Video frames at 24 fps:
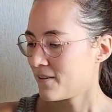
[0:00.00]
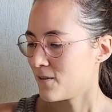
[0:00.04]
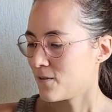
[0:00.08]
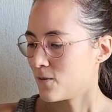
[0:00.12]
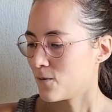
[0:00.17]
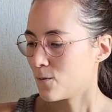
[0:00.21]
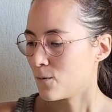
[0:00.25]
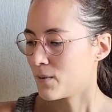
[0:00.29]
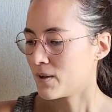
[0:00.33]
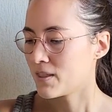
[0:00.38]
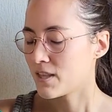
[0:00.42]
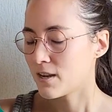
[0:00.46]

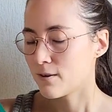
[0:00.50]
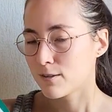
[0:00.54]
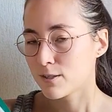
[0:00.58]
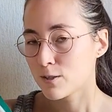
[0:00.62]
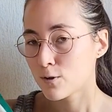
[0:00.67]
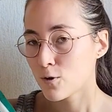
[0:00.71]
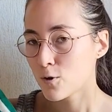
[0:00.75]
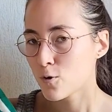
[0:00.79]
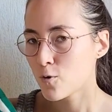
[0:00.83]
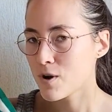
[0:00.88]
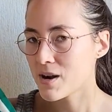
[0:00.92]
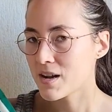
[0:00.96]
when there is
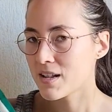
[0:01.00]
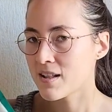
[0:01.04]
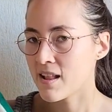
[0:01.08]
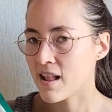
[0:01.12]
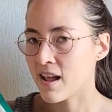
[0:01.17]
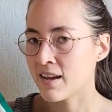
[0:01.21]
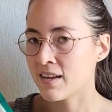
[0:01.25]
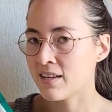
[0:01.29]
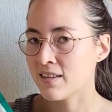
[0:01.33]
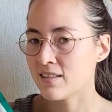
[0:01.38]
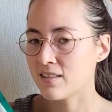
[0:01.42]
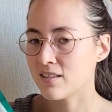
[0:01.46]
no quilt
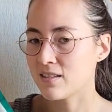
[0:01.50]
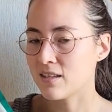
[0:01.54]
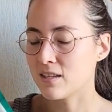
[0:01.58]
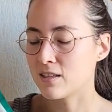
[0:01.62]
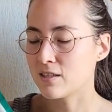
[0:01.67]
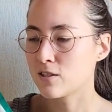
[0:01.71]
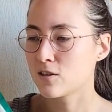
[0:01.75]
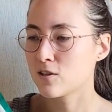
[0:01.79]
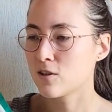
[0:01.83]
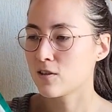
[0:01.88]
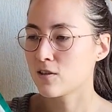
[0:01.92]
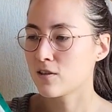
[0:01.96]
lines,
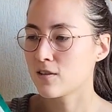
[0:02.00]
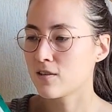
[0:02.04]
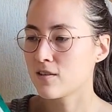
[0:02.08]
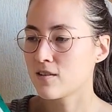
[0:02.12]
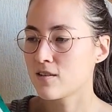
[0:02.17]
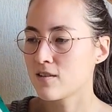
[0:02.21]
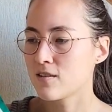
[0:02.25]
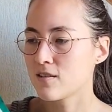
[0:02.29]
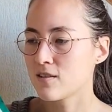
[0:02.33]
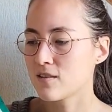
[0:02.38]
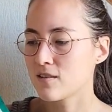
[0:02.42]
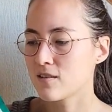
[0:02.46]
it's not
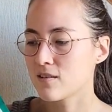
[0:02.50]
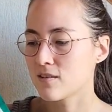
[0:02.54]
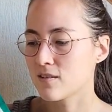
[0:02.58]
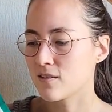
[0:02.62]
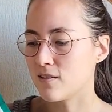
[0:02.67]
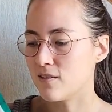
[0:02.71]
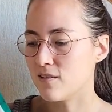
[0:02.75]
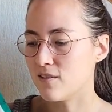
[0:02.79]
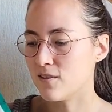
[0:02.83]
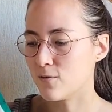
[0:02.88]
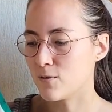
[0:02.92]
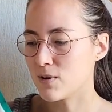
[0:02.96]

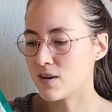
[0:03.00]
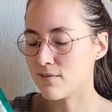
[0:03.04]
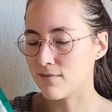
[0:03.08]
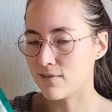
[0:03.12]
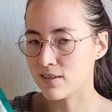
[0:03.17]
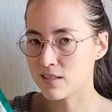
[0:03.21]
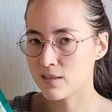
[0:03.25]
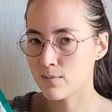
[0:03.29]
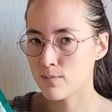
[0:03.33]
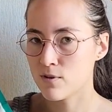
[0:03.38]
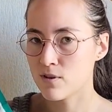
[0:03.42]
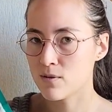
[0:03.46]
really
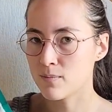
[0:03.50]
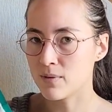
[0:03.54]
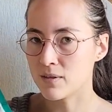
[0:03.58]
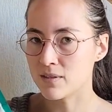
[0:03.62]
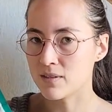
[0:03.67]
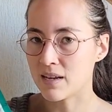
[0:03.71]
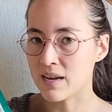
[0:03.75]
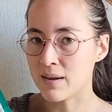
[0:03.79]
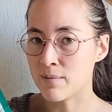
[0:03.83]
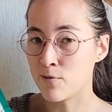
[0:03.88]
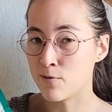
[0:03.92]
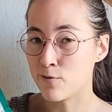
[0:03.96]
visible, but
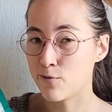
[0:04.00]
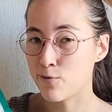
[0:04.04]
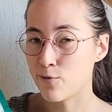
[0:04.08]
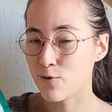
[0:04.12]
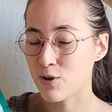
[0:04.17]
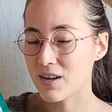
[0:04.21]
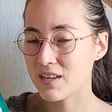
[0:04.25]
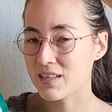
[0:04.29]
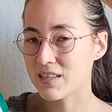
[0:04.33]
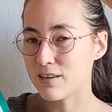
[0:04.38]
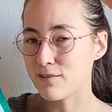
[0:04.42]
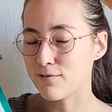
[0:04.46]
I'm
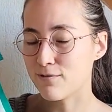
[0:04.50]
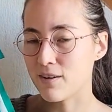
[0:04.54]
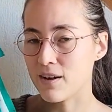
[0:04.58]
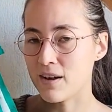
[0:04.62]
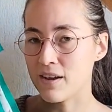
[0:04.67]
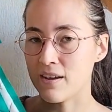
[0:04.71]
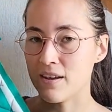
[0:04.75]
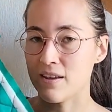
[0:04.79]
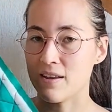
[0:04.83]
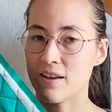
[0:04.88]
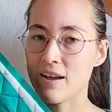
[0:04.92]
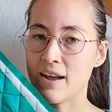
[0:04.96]
afraid if
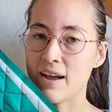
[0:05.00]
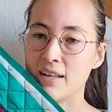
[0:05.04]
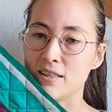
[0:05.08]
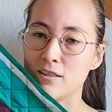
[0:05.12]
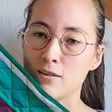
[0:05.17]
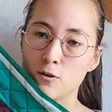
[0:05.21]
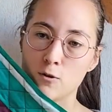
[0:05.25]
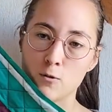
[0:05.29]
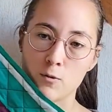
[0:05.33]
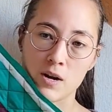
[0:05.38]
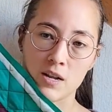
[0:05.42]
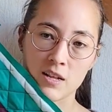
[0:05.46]
I add
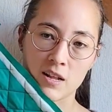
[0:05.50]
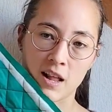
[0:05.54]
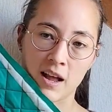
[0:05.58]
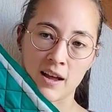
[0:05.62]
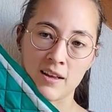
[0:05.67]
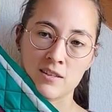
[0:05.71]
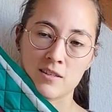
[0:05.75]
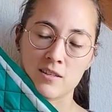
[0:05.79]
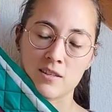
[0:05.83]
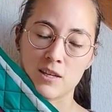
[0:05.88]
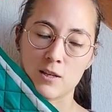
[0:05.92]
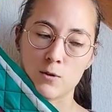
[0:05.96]
the quilt
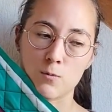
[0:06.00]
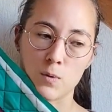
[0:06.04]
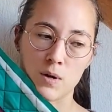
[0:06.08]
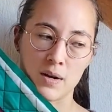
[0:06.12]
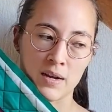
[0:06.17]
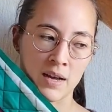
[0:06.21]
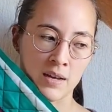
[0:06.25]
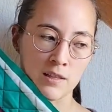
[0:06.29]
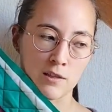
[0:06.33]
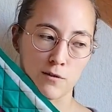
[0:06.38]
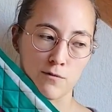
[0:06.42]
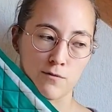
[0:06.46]
lines, it will
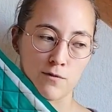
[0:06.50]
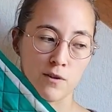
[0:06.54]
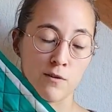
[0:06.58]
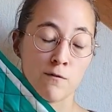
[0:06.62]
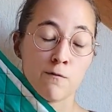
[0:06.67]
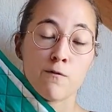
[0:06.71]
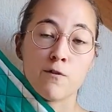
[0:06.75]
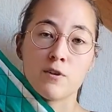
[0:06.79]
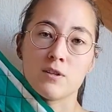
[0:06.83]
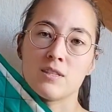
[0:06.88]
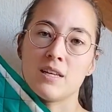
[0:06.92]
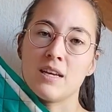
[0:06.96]
kind of
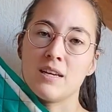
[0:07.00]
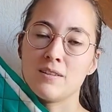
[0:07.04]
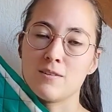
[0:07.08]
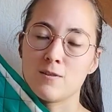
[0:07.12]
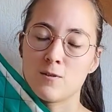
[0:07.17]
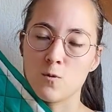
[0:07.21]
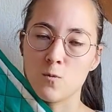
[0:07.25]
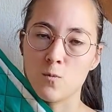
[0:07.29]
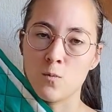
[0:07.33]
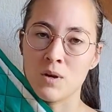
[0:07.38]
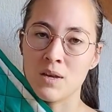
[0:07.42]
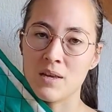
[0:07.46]
emphasize
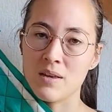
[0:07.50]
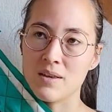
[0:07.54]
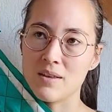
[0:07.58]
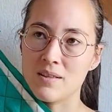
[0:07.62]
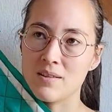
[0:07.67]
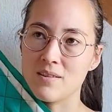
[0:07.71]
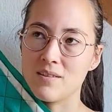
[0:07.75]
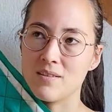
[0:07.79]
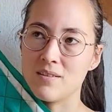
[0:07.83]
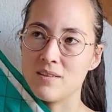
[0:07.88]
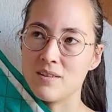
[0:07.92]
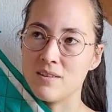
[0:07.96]
the way
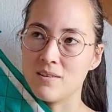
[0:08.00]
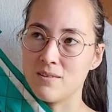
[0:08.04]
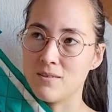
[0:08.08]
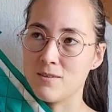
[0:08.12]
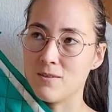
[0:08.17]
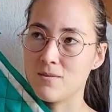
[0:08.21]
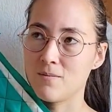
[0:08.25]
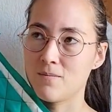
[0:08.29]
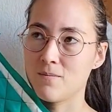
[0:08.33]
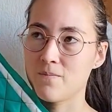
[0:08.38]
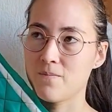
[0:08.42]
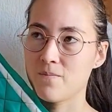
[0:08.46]
the
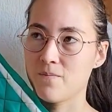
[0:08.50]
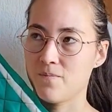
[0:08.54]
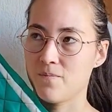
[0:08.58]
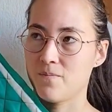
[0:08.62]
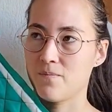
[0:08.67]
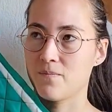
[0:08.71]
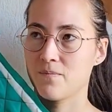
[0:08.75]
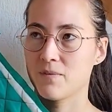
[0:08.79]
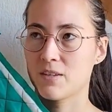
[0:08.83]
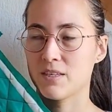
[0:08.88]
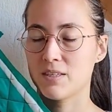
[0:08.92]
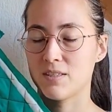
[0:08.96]

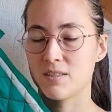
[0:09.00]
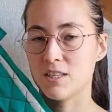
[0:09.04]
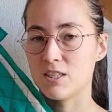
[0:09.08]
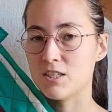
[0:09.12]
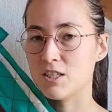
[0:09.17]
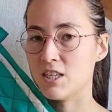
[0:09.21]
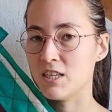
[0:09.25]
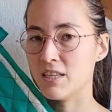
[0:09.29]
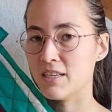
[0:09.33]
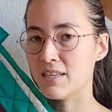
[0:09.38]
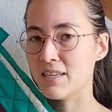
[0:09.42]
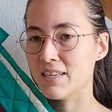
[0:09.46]

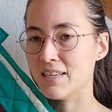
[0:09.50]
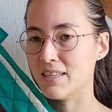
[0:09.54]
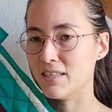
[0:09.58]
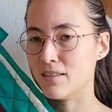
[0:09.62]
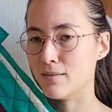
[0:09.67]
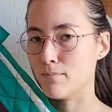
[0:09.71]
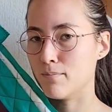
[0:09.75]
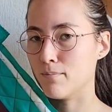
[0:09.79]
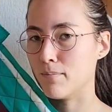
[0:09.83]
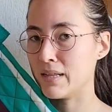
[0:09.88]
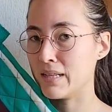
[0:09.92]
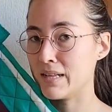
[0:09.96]
stitching is
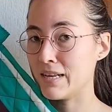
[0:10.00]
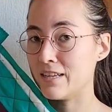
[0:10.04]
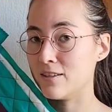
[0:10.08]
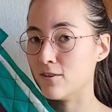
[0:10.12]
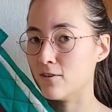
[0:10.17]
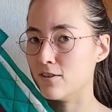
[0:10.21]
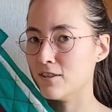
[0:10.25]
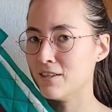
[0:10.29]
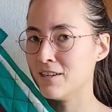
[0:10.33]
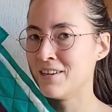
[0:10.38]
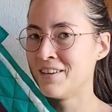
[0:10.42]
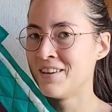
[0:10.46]
badly
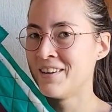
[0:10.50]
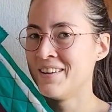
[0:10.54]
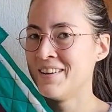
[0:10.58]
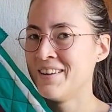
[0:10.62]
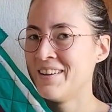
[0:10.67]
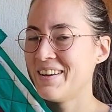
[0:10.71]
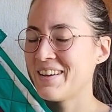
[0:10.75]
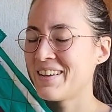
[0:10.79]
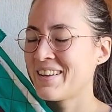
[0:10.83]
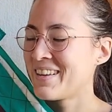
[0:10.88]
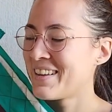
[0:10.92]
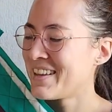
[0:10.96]
done.
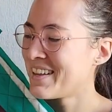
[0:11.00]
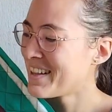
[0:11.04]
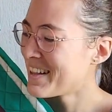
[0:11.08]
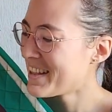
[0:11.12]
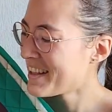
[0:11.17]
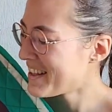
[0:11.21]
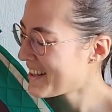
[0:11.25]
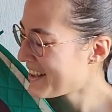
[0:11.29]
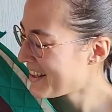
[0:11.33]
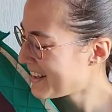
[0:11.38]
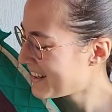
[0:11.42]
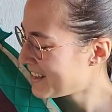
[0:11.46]

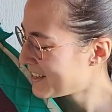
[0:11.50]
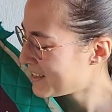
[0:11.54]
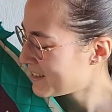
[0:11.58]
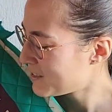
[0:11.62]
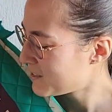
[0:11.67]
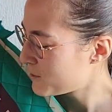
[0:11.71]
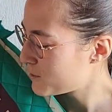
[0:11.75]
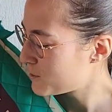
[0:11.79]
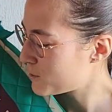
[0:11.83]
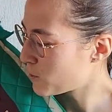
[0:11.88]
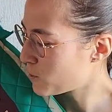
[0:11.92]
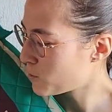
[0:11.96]

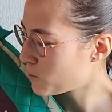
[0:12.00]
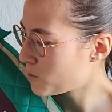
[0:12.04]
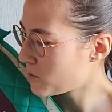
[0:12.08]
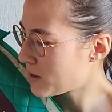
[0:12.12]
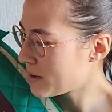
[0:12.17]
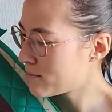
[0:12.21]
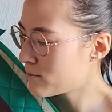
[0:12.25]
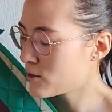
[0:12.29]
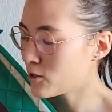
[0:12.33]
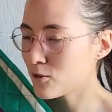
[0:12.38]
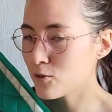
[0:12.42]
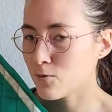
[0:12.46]
So
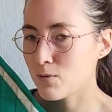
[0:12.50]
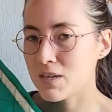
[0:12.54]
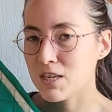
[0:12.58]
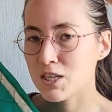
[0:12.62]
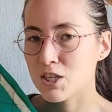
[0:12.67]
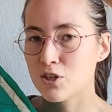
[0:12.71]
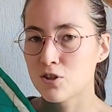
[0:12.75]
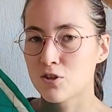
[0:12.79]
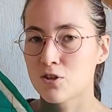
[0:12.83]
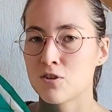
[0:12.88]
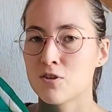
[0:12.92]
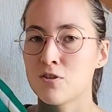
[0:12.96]
I'm not really
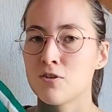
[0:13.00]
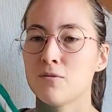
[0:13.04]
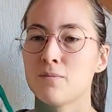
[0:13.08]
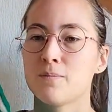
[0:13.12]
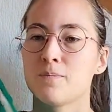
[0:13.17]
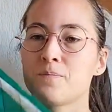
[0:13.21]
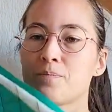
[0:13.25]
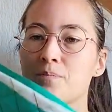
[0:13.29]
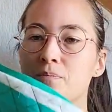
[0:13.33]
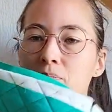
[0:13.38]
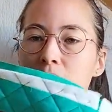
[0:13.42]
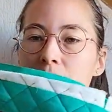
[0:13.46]
sure.
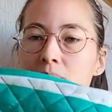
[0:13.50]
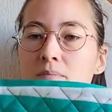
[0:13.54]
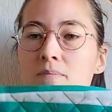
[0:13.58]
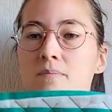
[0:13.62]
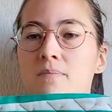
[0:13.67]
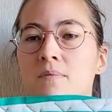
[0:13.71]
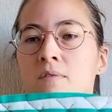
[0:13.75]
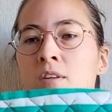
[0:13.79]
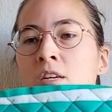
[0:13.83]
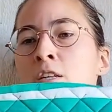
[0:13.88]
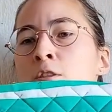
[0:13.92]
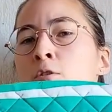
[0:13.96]

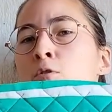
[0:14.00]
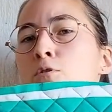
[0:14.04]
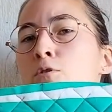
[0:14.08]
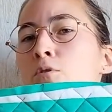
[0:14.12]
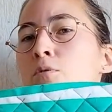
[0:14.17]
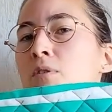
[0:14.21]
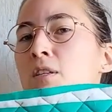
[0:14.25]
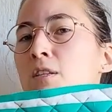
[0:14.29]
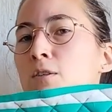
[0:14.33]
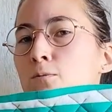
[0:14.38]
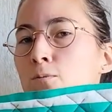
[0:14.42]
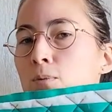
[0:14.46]
And also
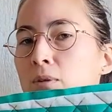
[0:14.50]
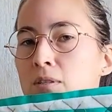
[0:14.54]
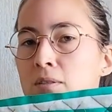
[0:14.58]
this